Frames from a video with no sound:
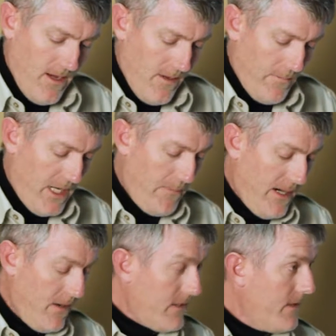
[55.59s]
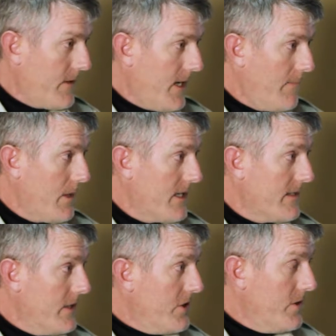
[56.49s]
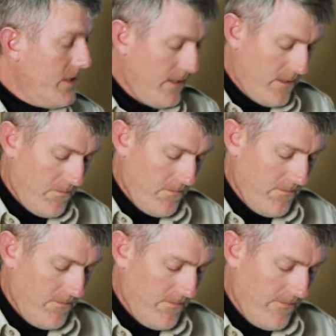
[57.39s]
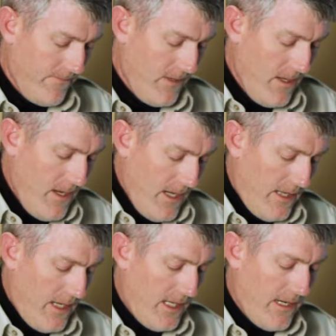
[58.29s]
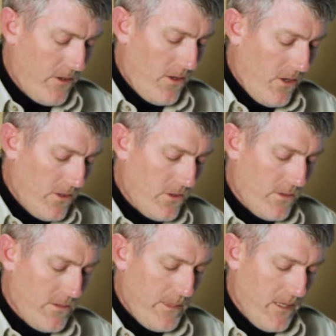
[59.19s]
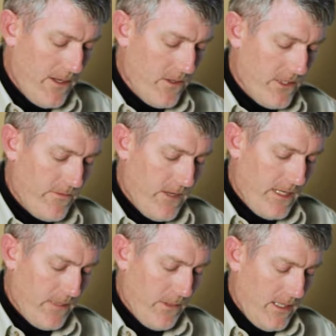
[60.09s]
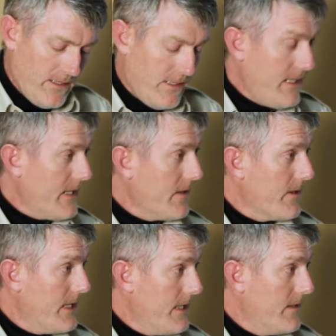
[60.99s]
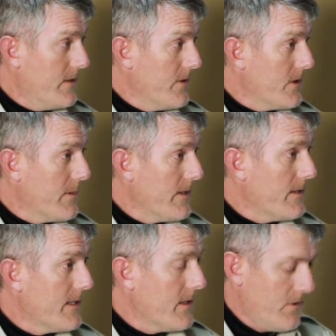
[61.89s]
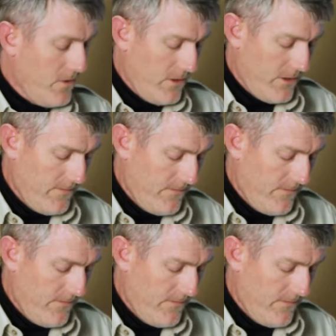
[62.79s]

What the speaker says: Many parents have complex issues at home, and they encounter all sorts of barriers in finding a place to take their kids to experience the outdoors.